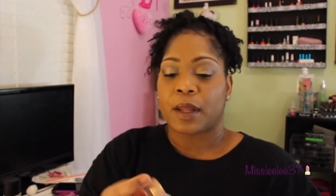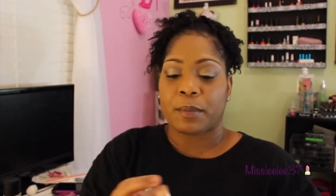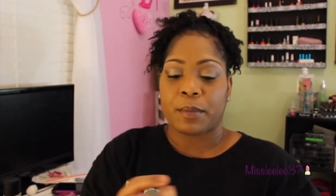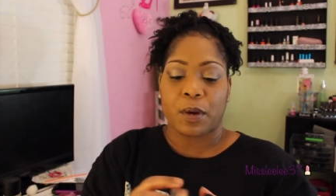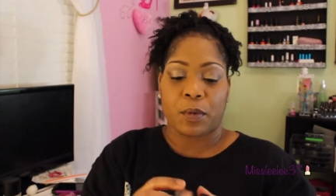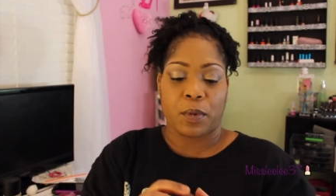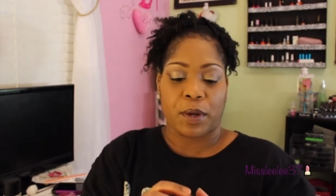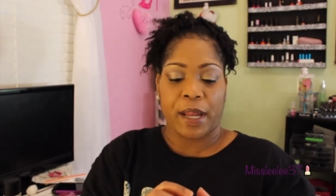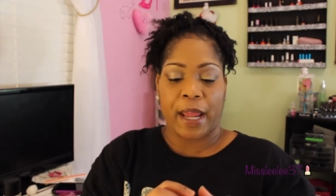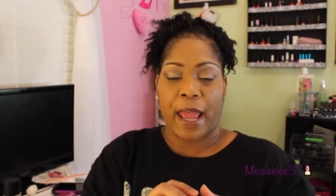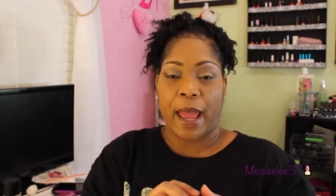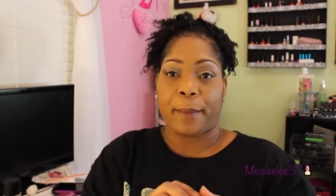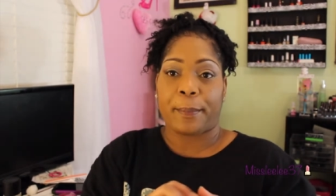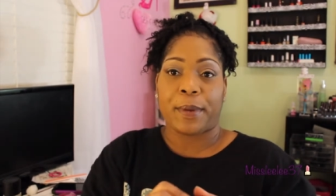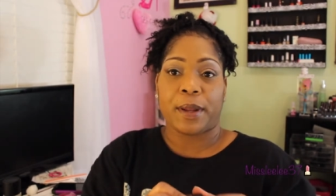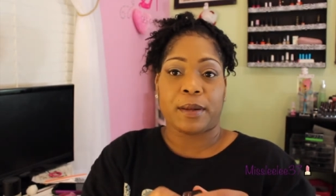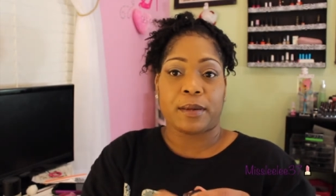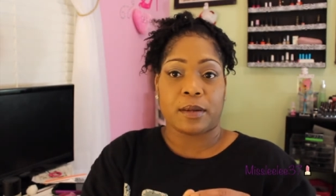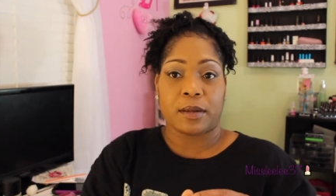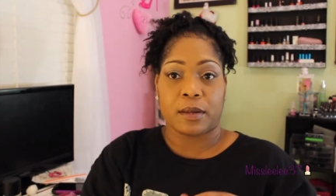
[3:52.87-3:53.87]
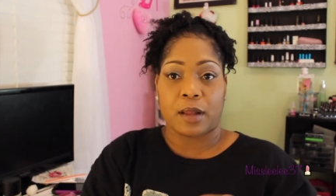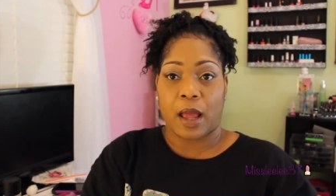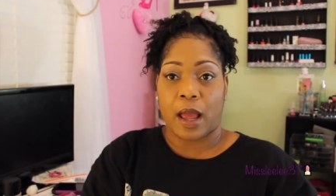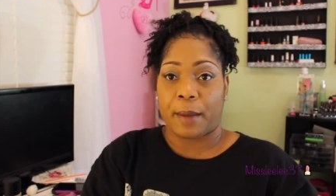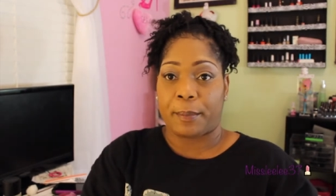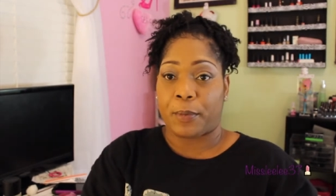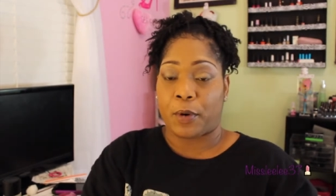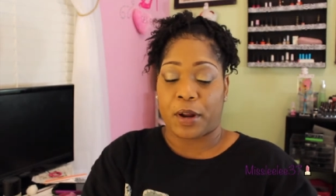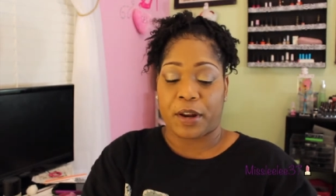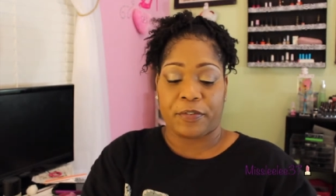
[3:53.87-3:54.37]
But what happened,
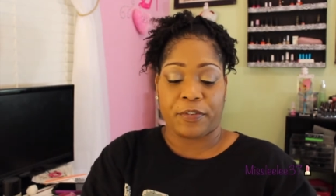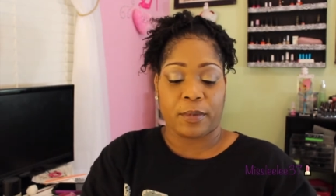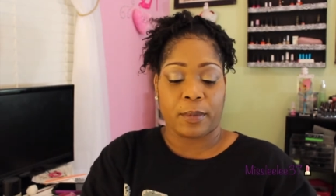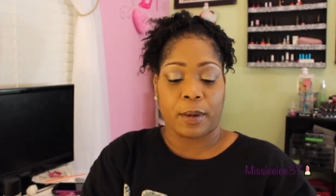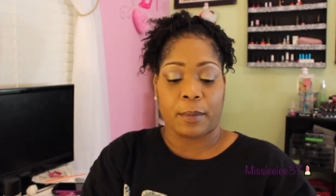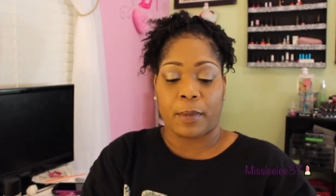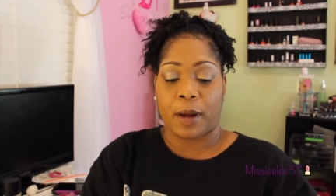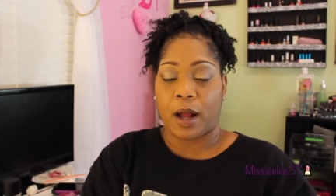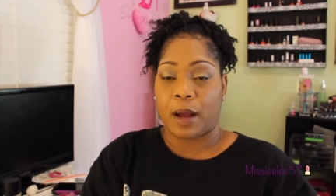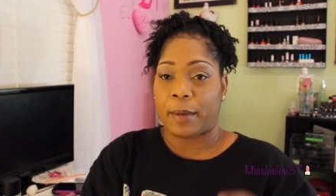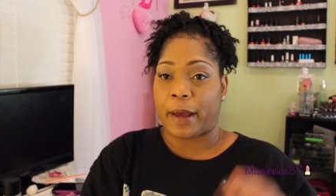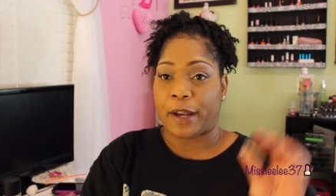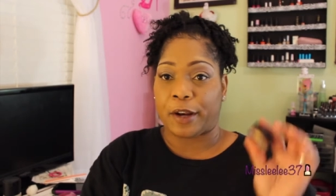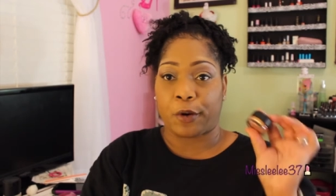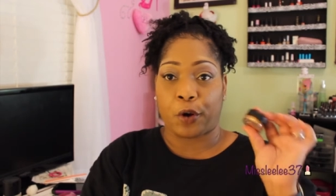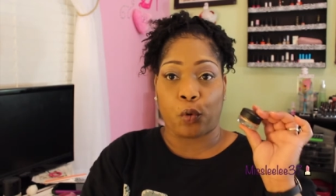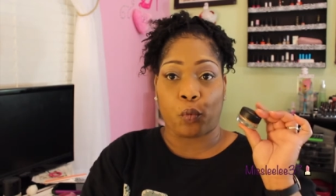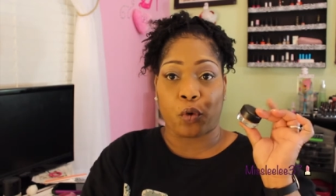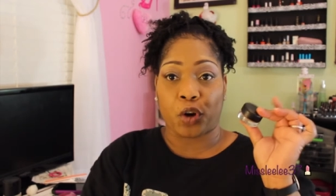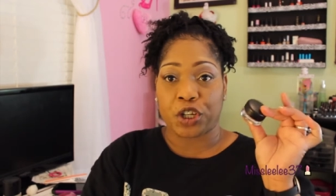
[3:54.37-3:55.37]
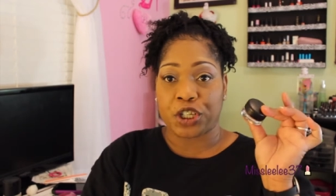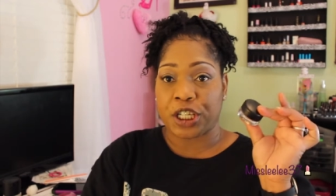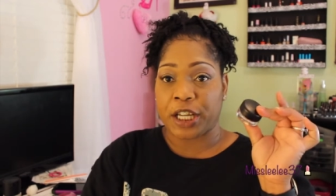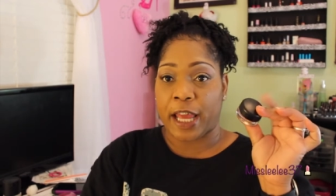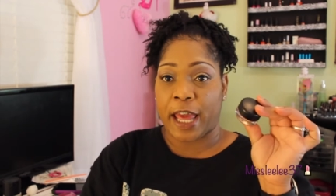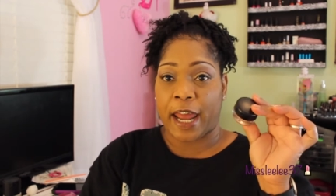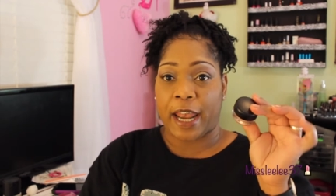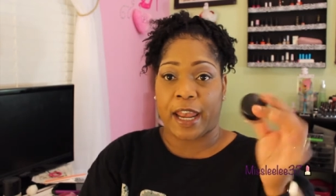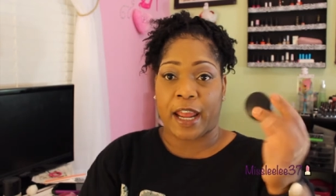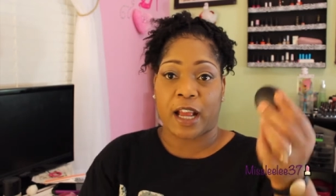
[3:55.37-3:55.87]
I bought it for my mom. I don't know where
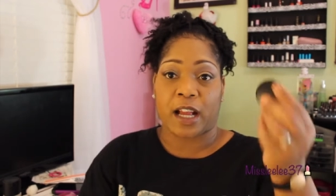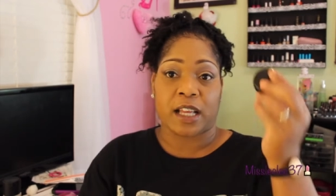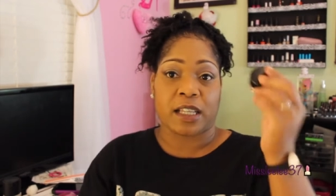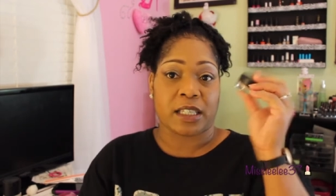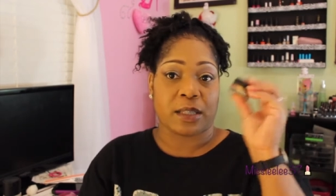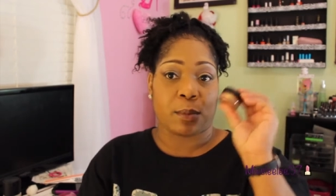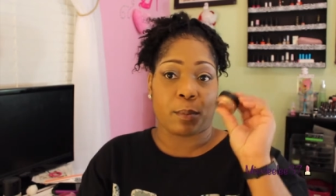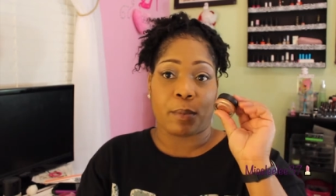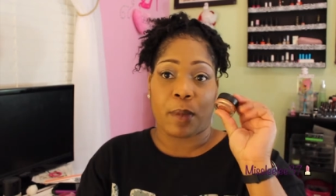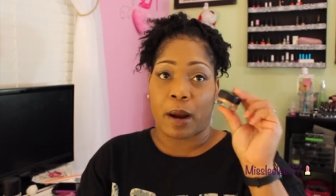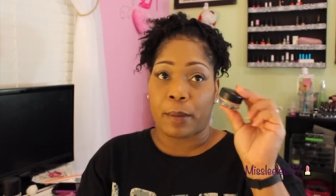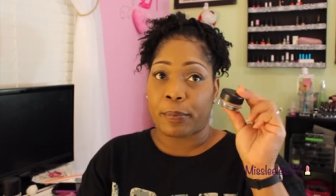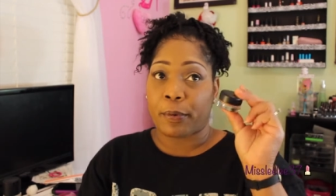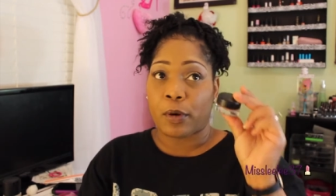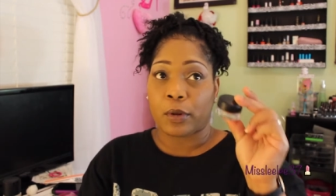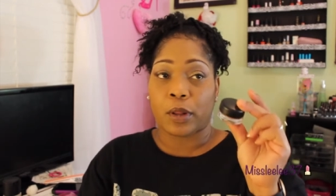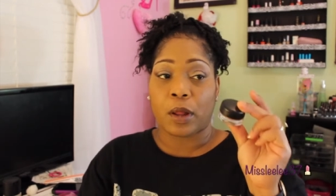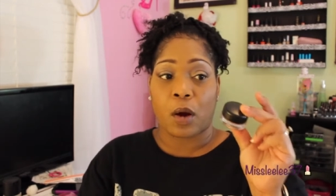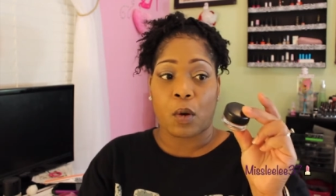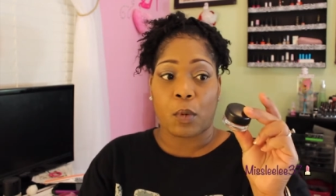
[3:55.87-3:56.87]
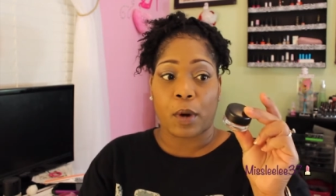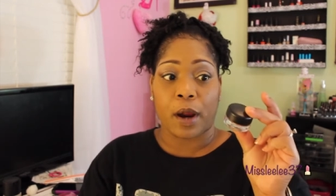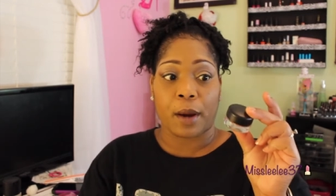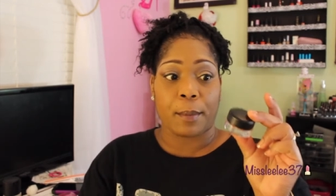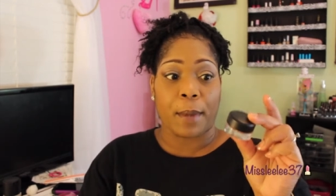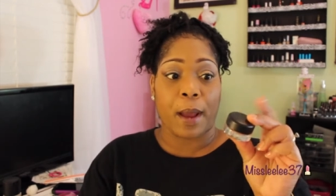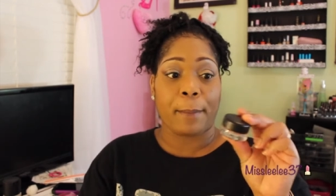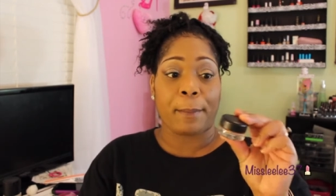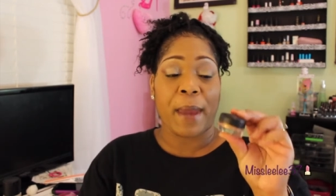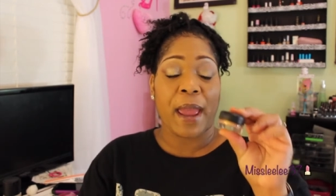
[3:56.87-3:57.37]
she had it at, because my Pro
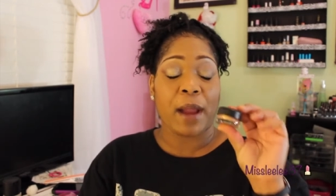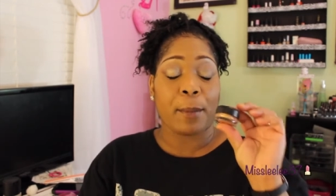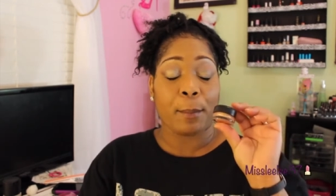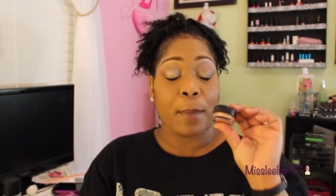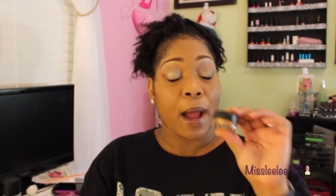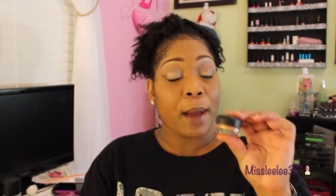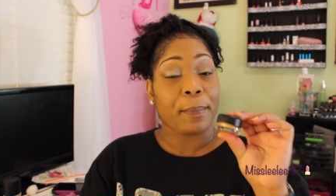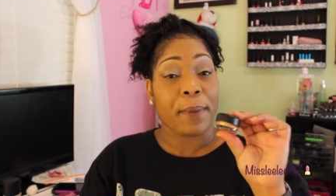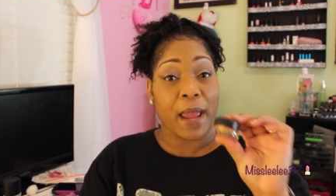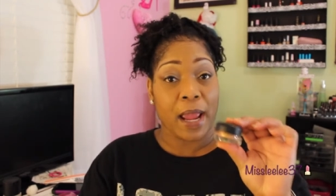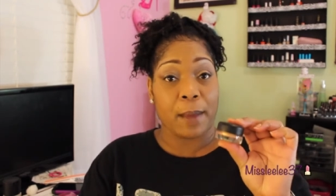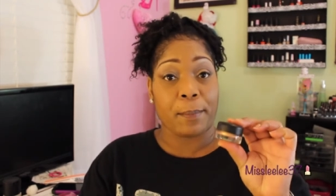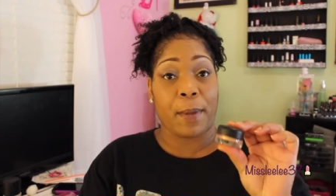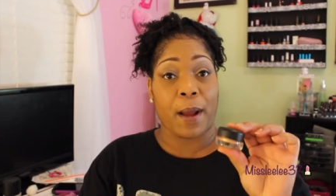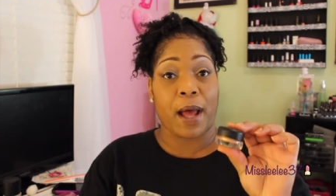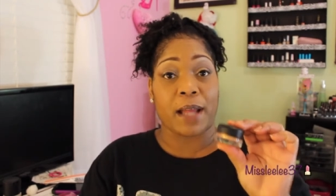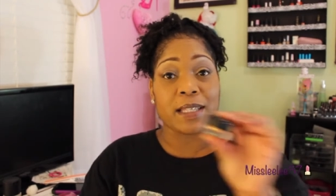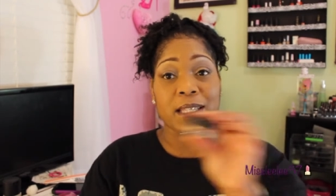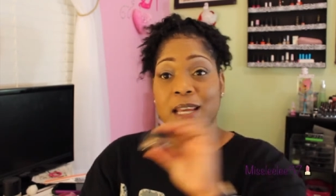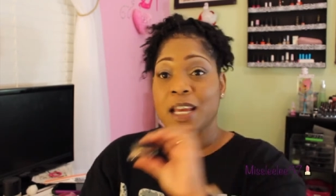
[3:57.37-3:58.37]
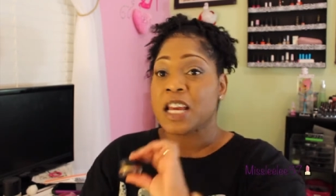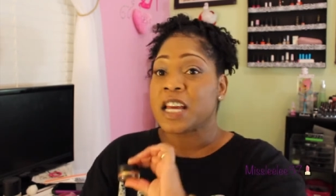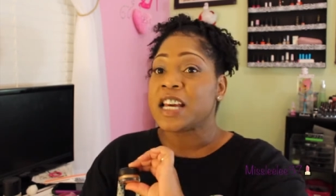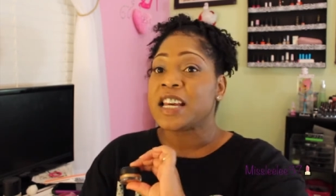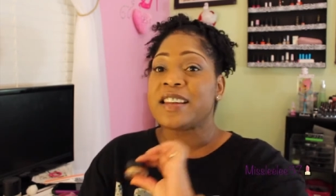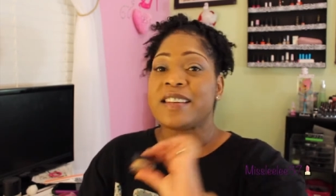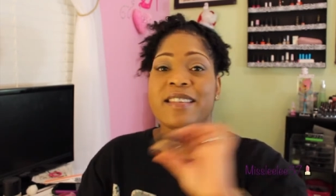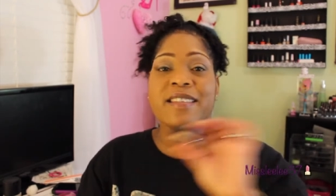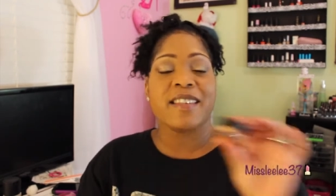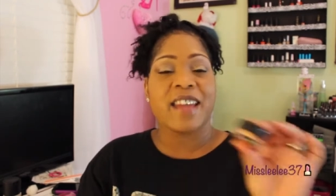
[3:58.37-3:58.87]
Longwear, my paint pots,
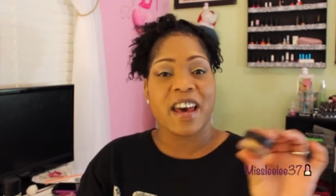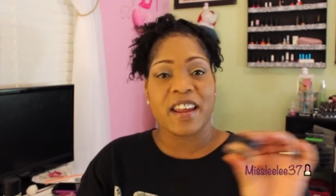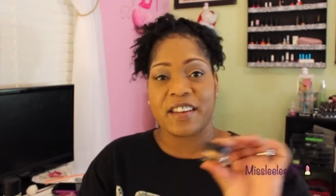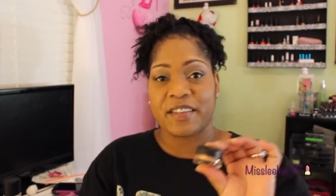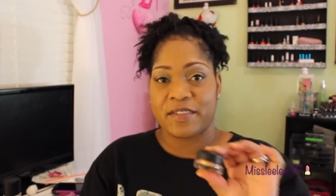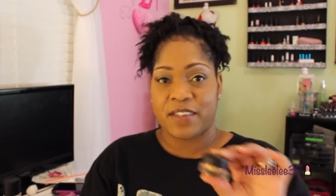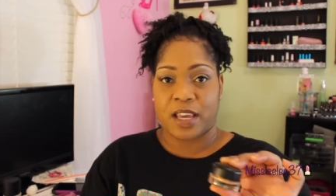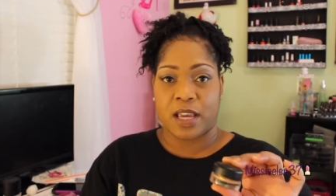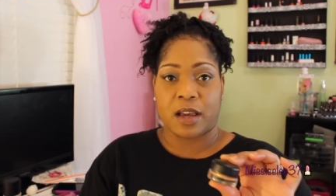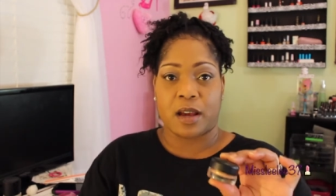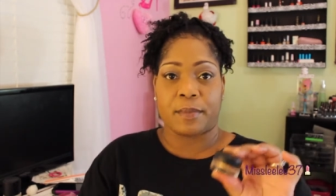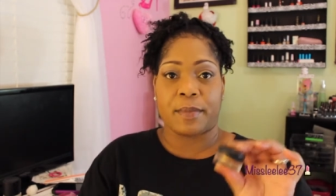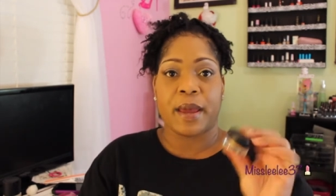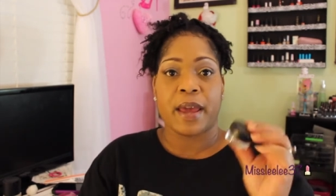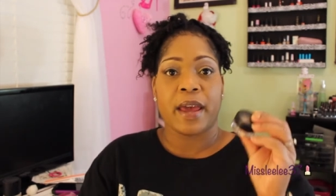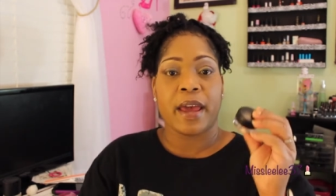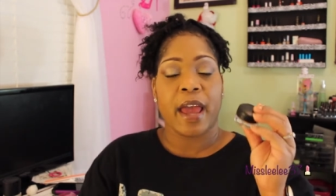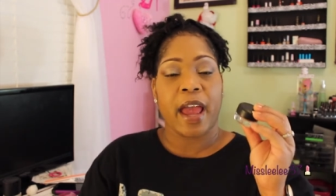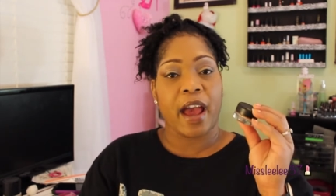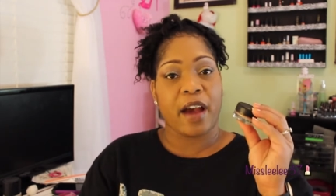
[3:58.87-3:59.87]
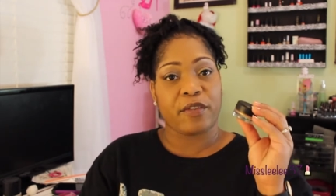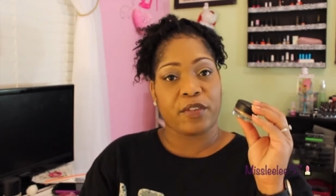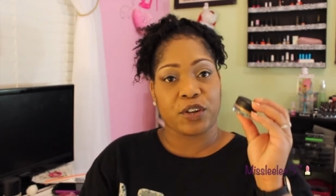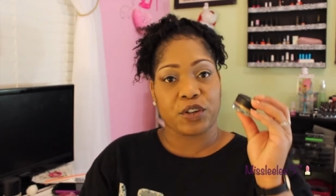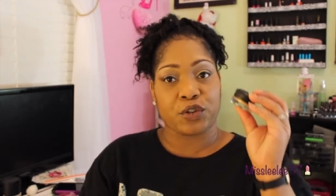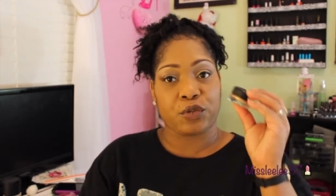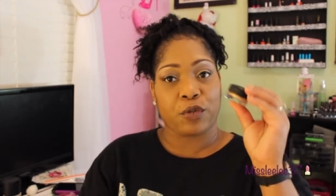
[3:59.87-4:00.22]
none of them have